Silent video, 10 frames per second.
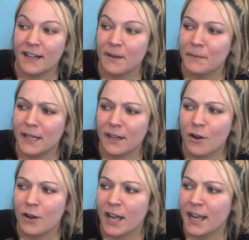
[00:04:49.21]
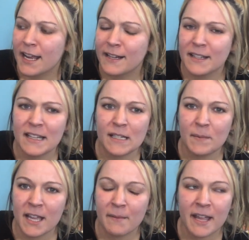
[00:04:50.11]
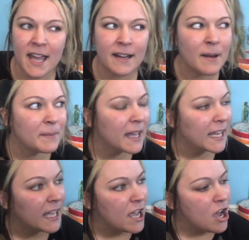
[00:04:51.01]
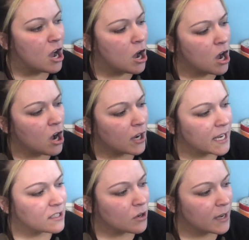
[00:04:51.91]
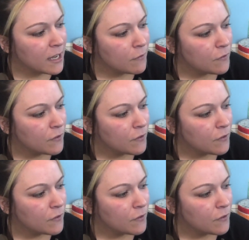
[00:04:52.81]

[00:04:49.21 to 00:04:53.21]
I'm like, okay. And this is playing in my head. And I'm like, okay, so if